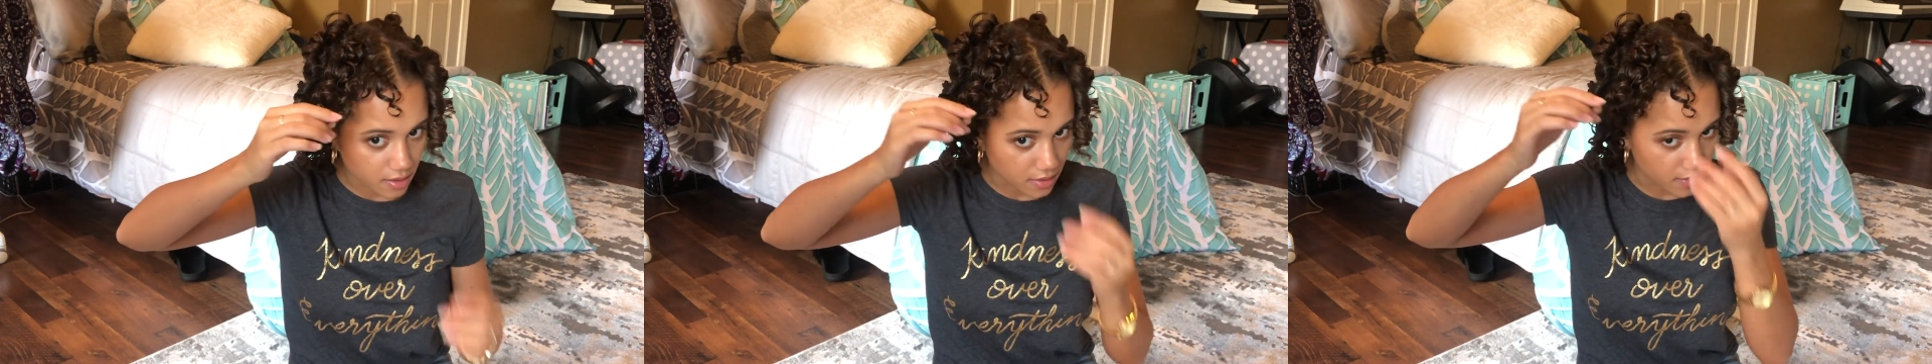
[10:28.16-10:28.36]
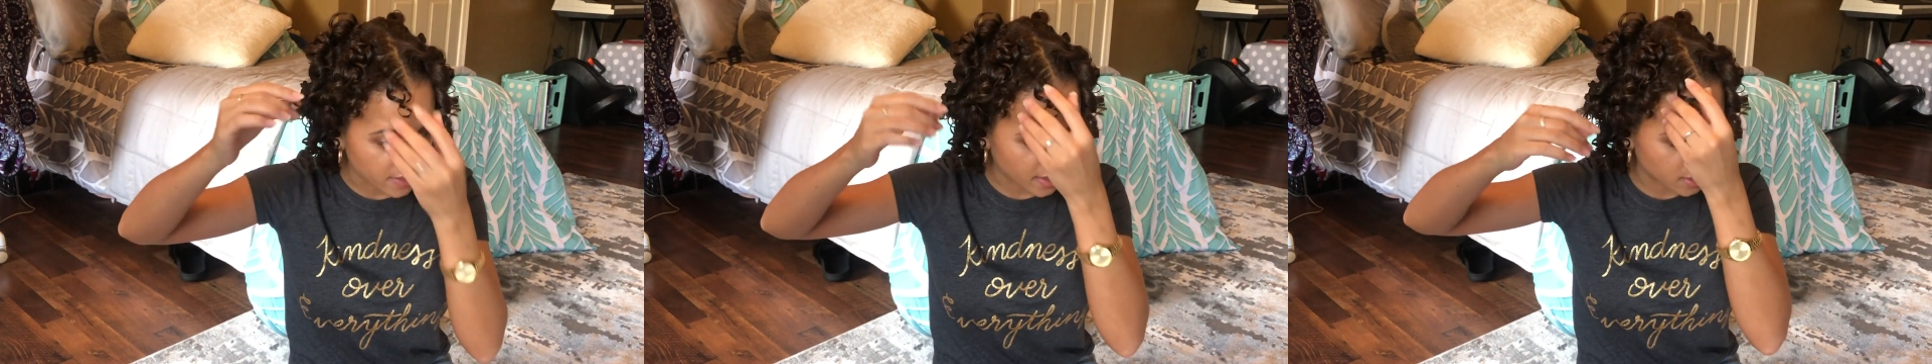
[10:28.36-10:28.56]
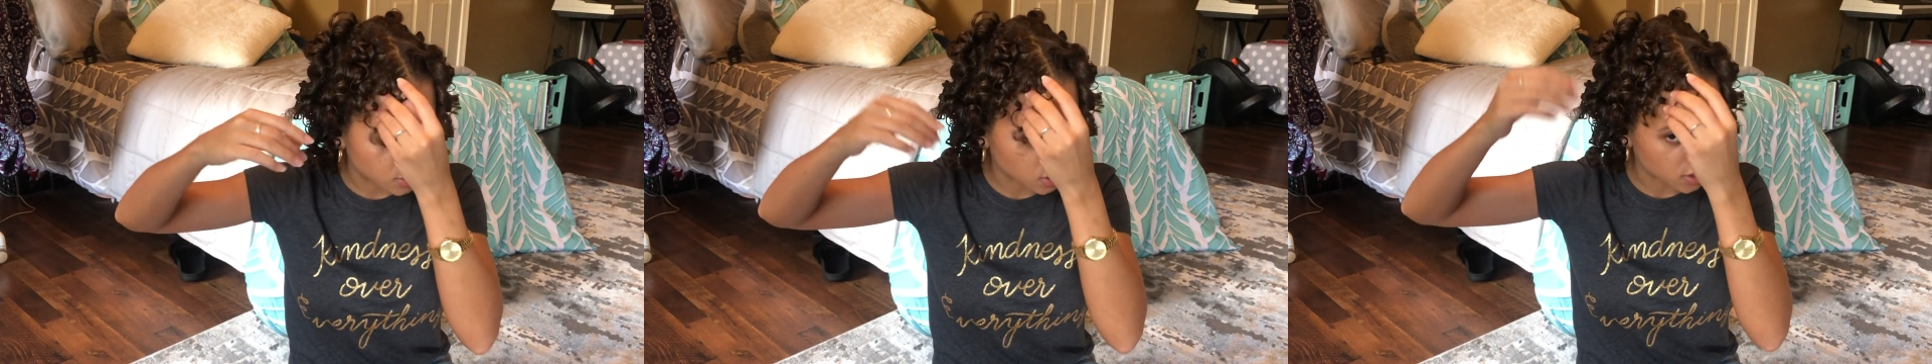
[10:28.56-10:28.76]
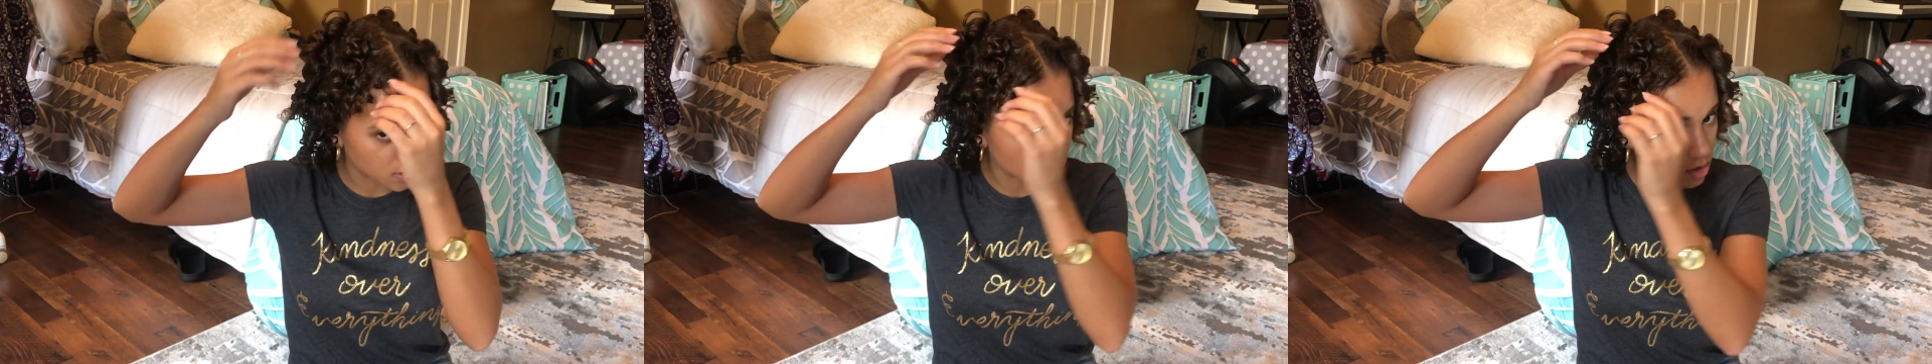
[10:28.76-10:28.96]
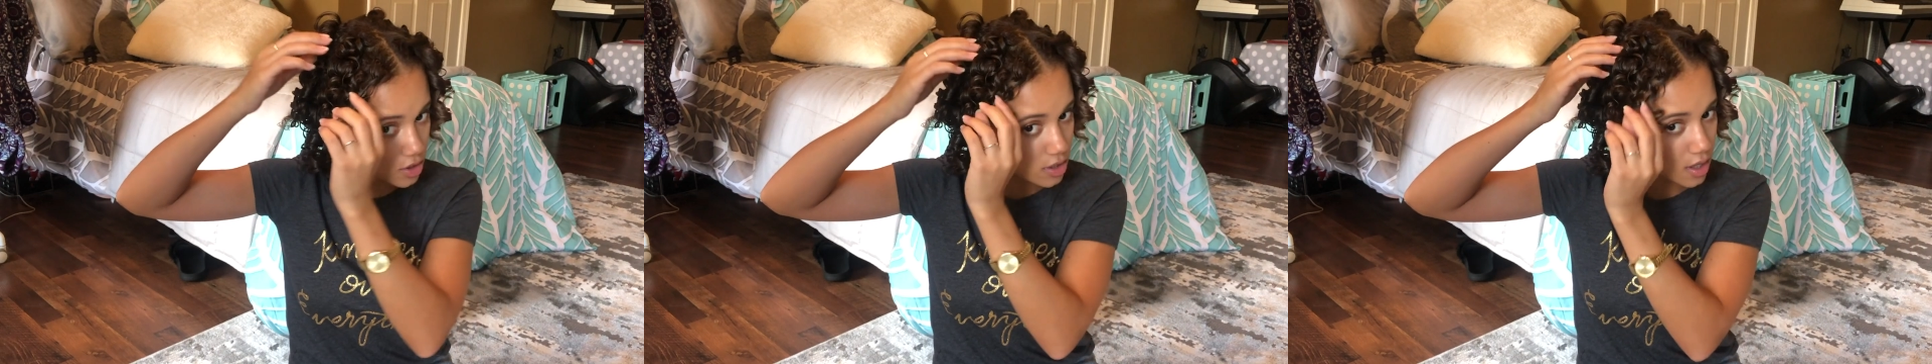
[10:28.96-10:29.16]
they just
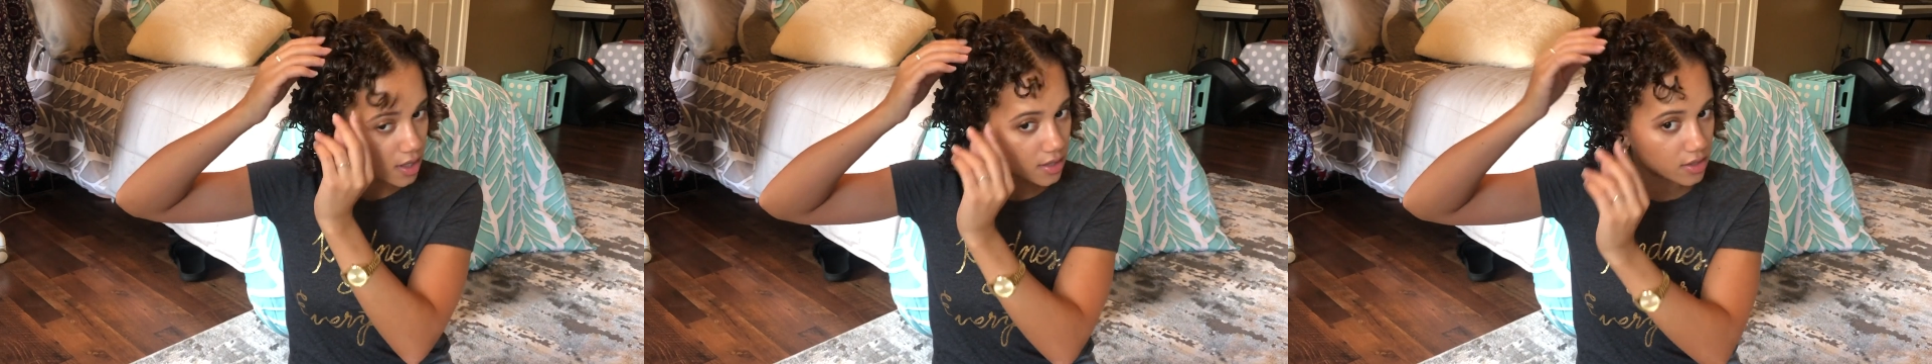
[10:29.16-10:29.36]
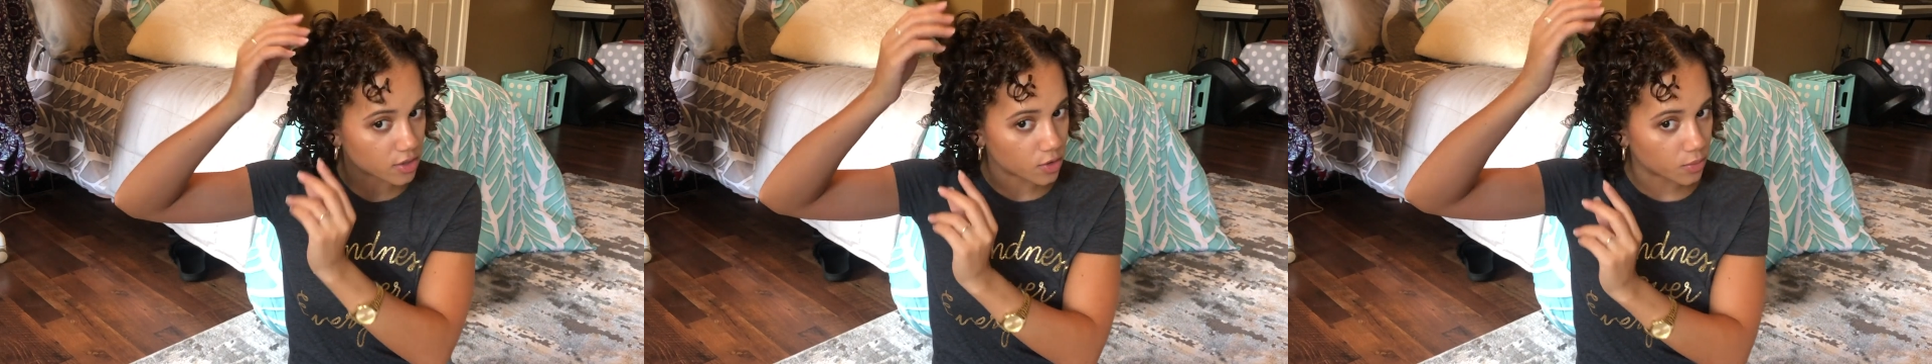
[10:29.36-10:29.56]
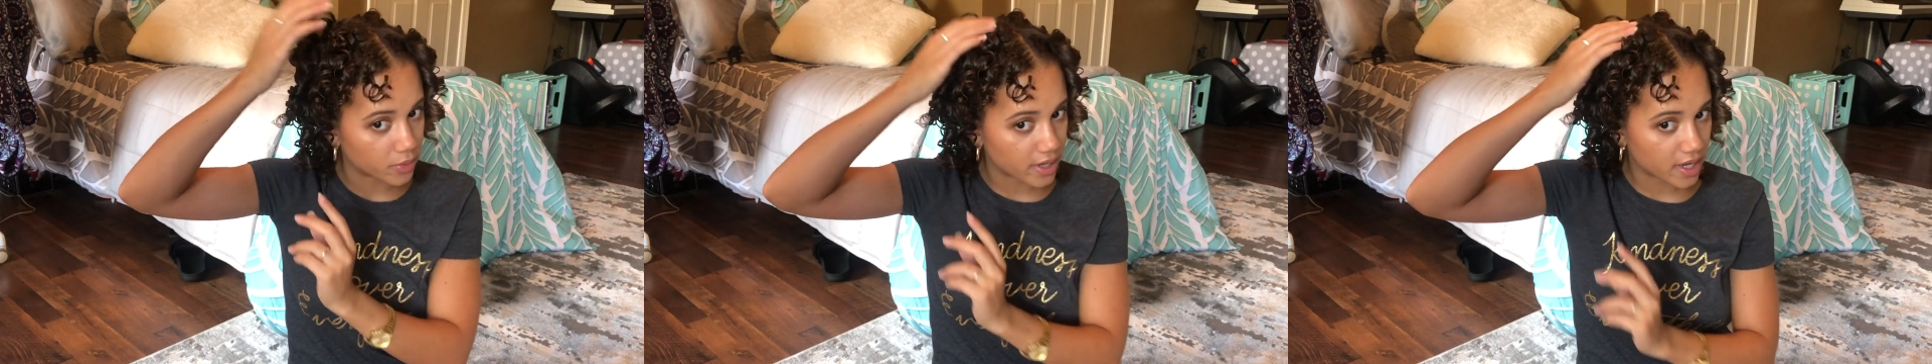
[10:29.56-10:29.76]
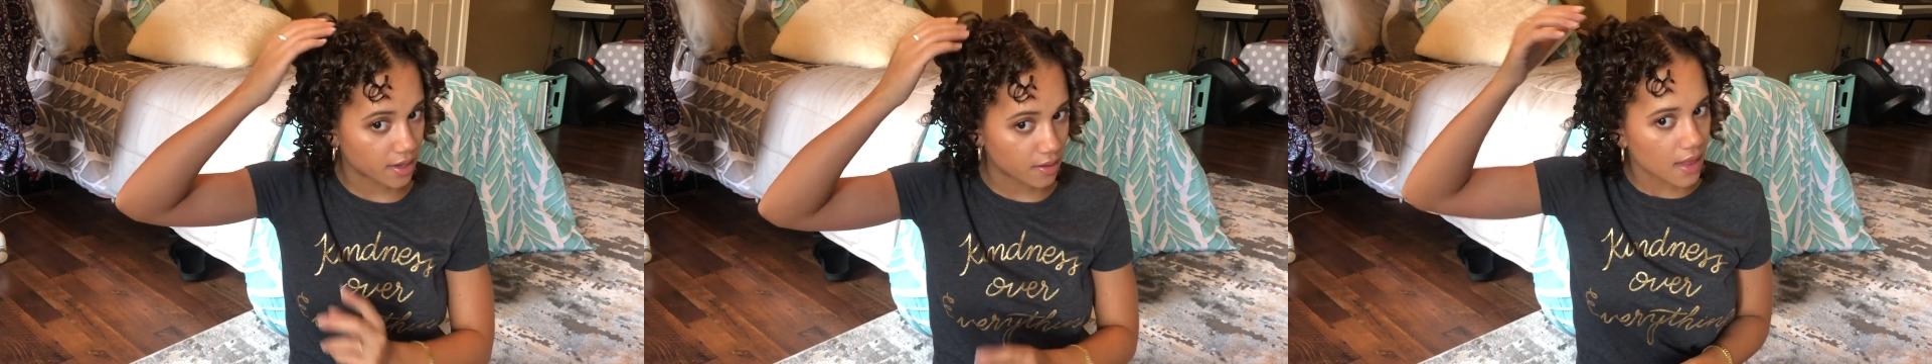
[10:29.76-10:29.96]
look a little bit